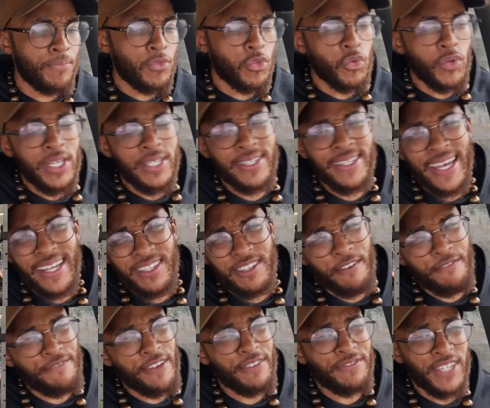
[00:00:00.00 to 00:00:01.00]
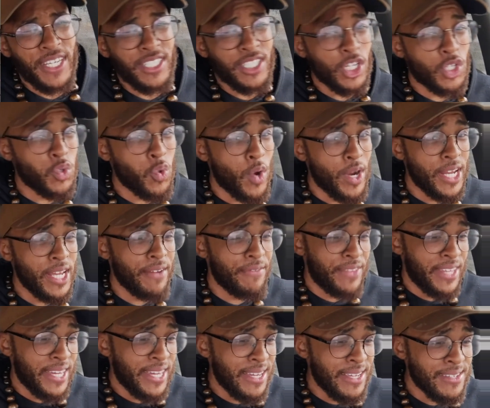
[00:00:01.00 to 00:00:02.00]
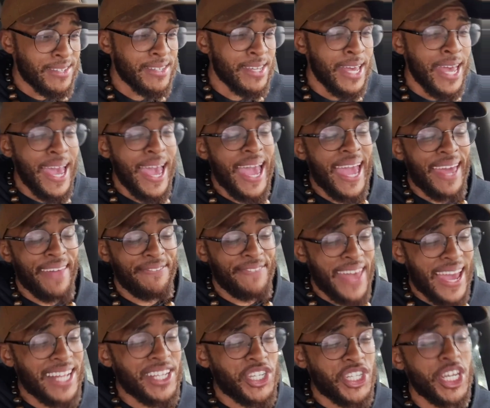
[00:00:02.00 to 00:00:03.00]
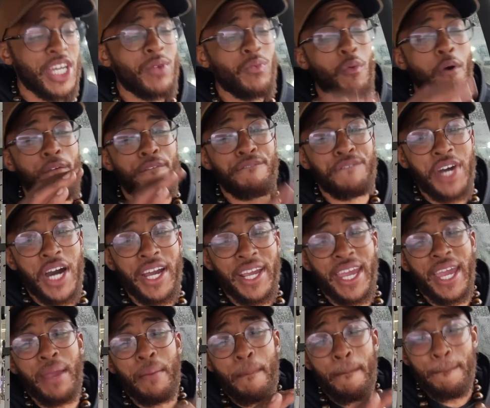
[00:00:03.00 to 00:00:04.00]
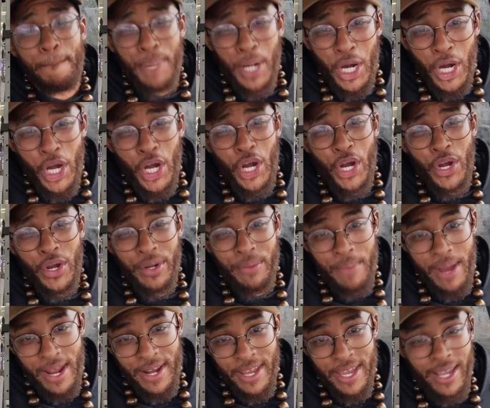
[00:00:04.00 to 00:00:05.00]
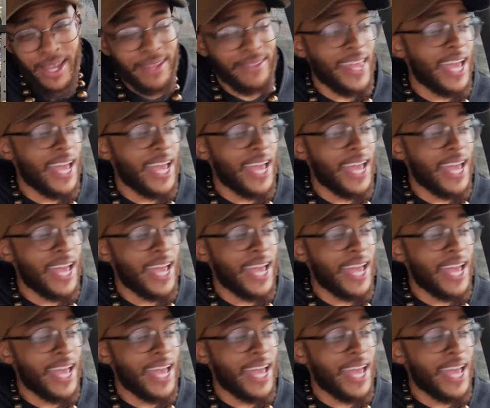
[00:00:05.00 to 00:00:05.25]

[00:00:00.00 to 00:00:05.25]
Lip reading: 3 sets of 15 to 20 of these, and that shit will fucking burn, my nigga.